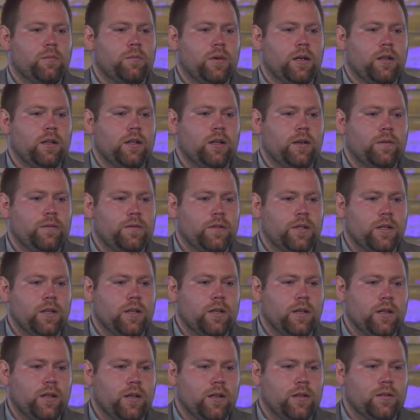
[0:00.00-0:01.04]
my left
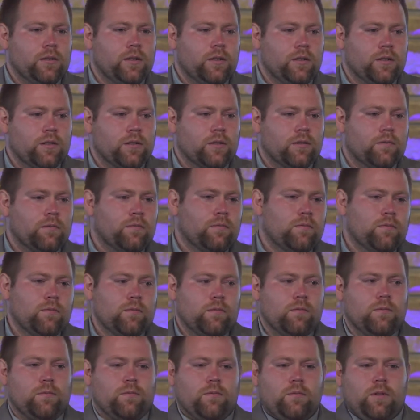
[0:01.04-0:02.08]
cheek against his,
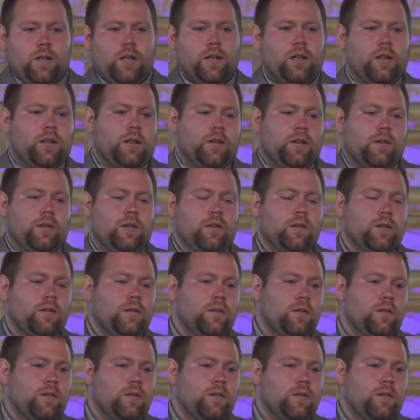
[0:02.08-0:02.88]
right in here.